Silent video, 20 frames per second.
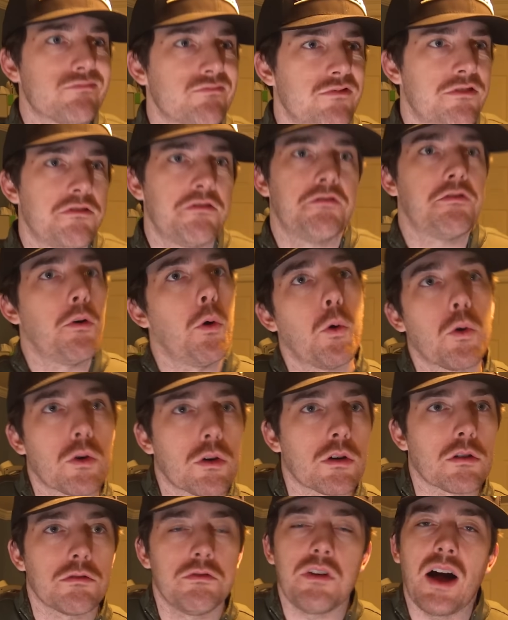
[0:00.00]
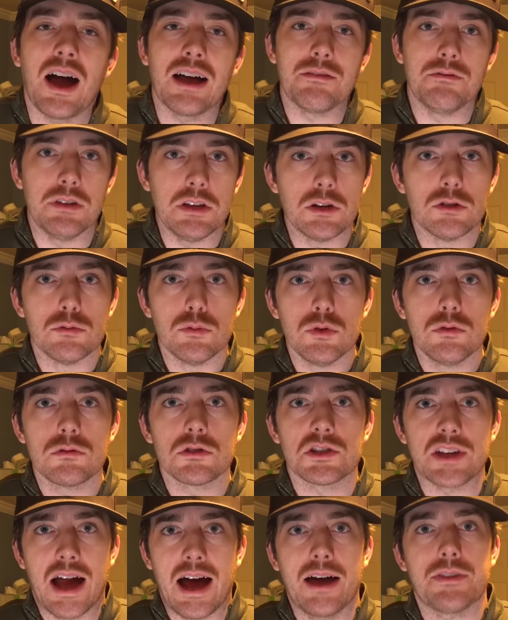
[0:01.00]
4 or 5 needle
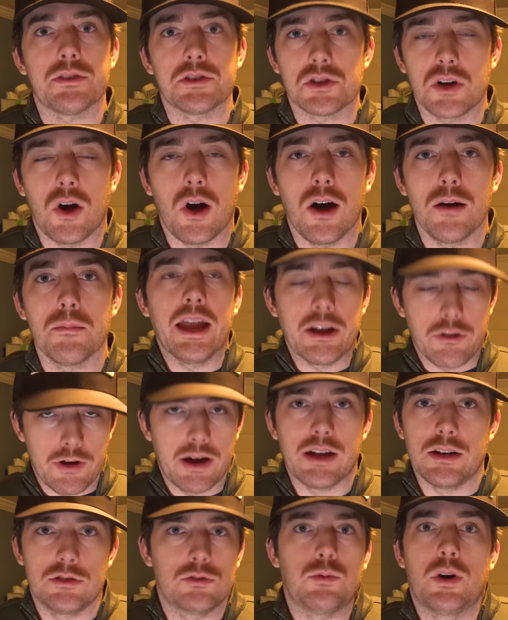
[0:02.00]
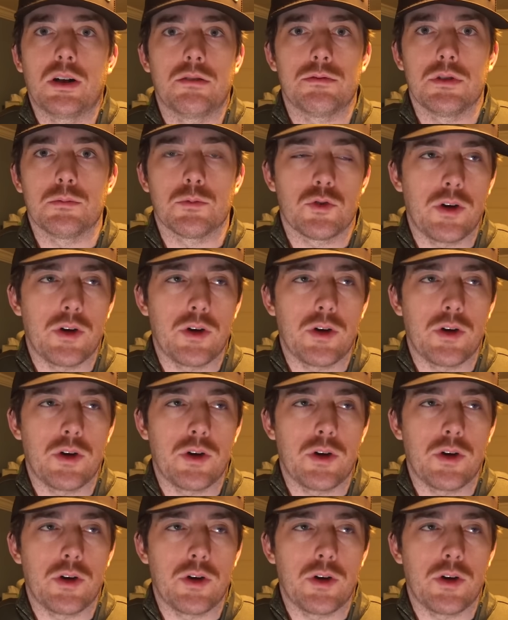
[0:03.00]
movers at the top, and Grant is one of them.